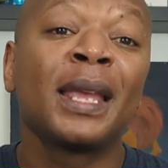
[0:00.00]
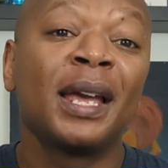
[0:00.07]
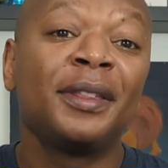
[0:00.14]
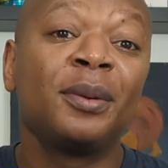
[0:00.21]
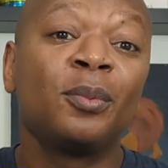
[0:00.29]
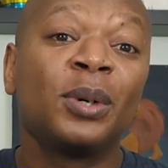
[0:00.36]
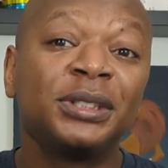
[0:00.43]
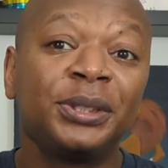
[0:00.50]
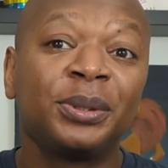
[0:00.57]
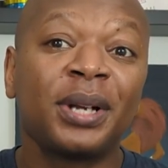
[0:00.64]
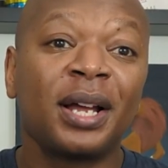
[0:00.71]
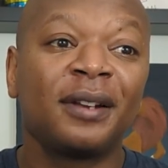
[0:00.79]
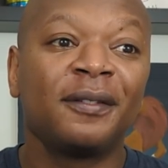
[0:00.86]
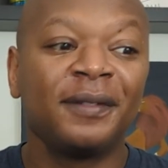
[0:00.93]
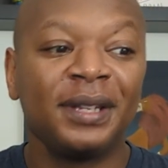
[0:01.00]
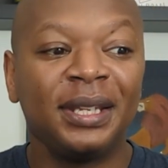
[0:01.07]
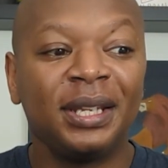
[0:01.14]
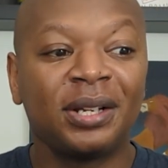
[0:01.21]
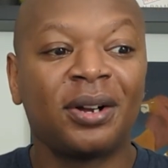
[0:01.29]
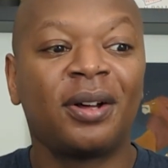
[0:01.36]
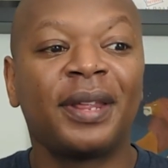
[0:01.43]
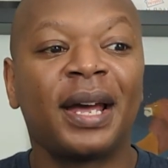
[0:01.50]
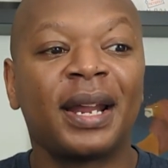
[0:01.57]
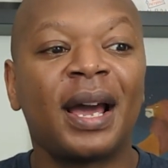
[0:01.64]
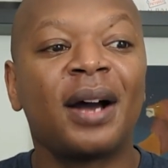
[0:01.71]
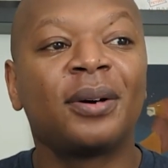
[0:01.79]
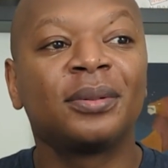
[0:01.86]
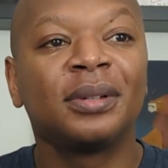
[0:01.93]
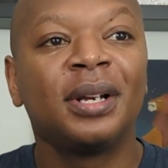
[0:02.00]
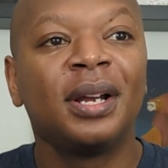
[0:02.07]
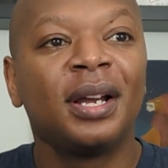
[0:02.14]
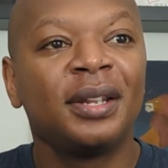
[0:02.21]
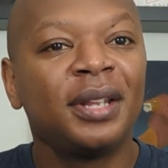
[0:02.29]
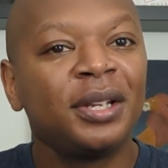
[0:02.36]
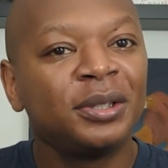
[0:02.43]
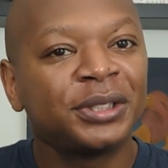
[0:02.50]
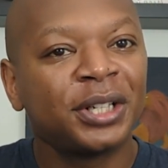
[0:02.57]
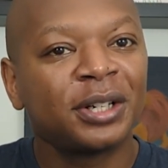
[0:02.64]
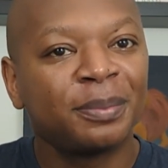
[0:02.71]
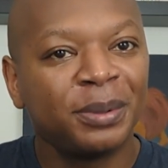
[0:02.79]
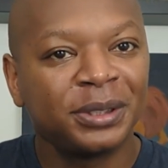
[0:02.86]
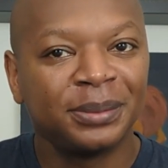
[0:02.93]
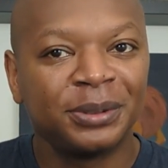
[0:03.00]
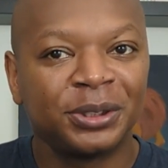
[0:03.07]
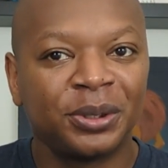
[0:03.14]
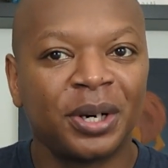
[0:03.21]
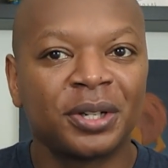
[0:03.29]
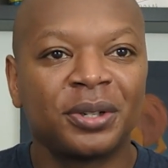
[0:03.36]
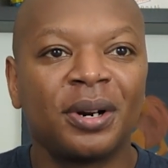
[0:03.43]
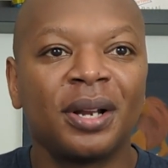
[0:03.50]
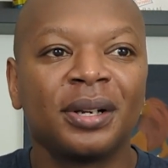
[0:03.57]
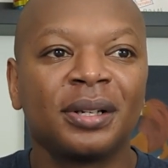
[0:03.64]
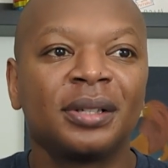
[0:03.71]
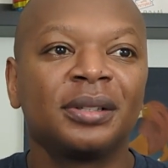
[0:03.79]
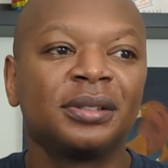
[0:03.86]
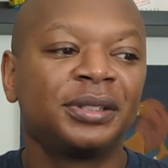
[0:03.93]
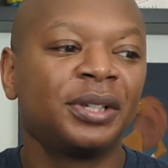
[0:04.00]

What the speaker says: And then once you kind of eke all that out, then you start to put some structure on it.